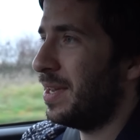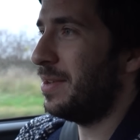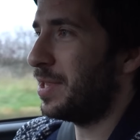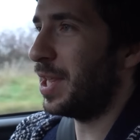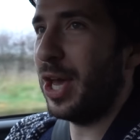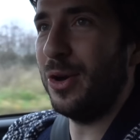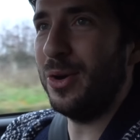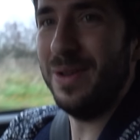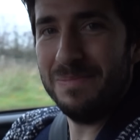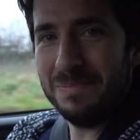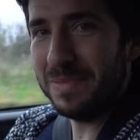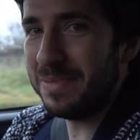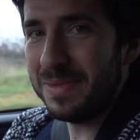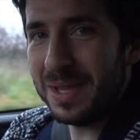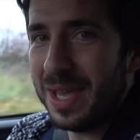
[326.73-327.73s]
So
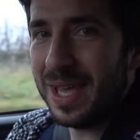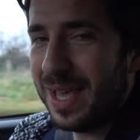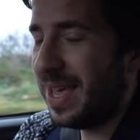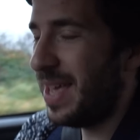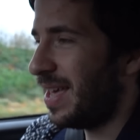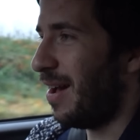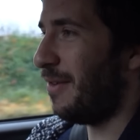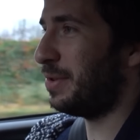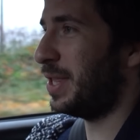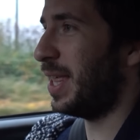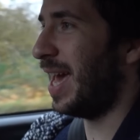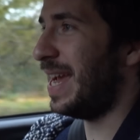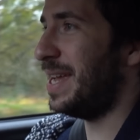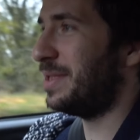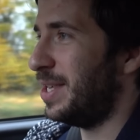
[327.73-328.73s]
obviously
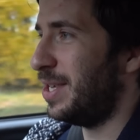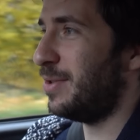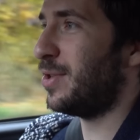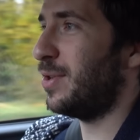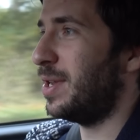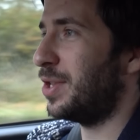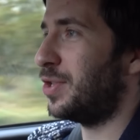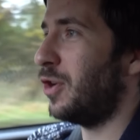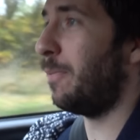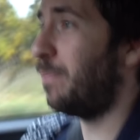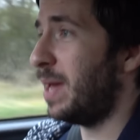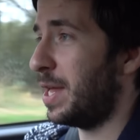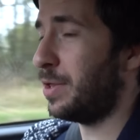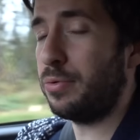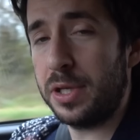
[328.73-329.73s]
that ECU did its job
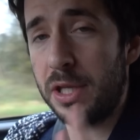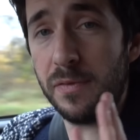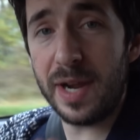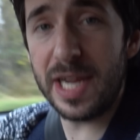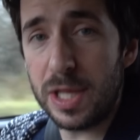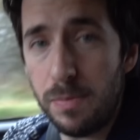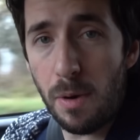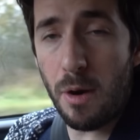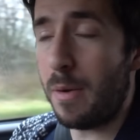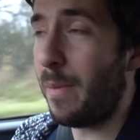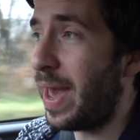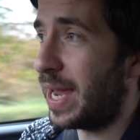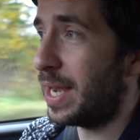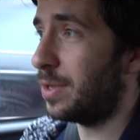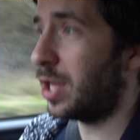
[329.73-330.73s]
there. It's also the reason why we're
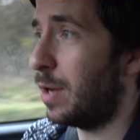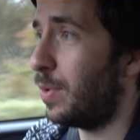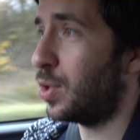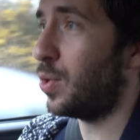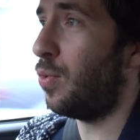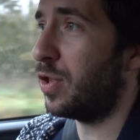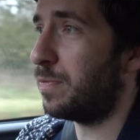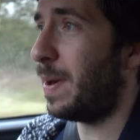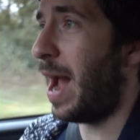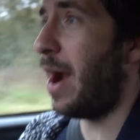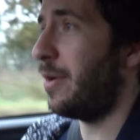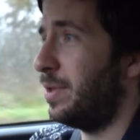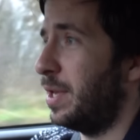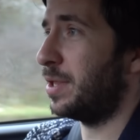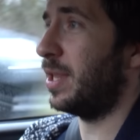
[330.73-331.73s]
making so much
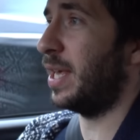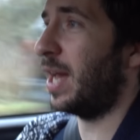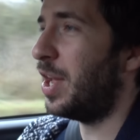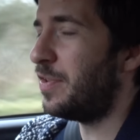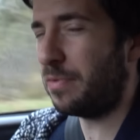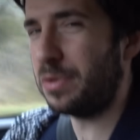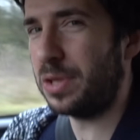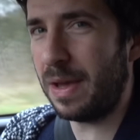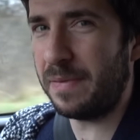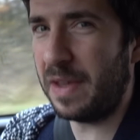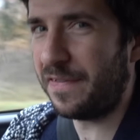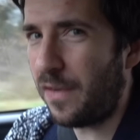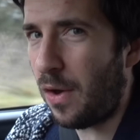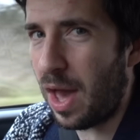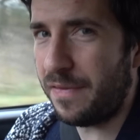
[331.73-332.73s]
horsepower in this thing.
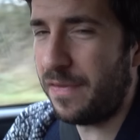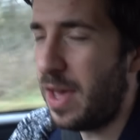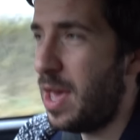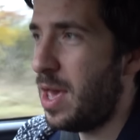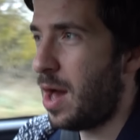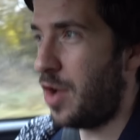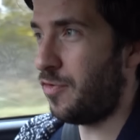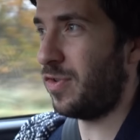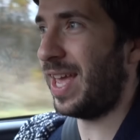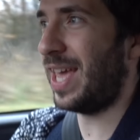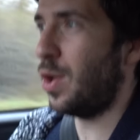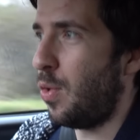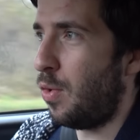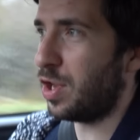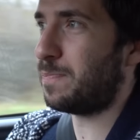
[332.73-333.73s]
175, 180
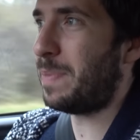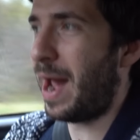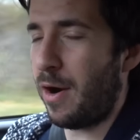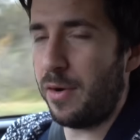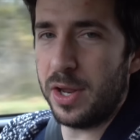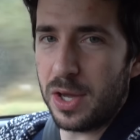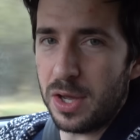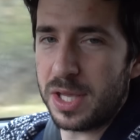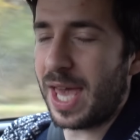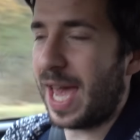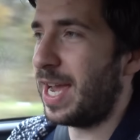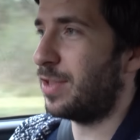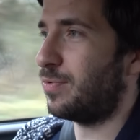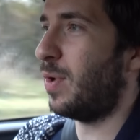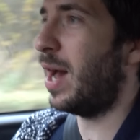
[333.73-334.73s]
horsepower on a good
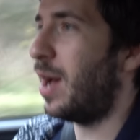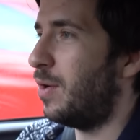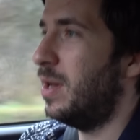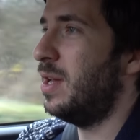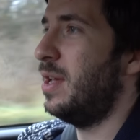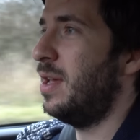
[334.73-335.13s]
day as well.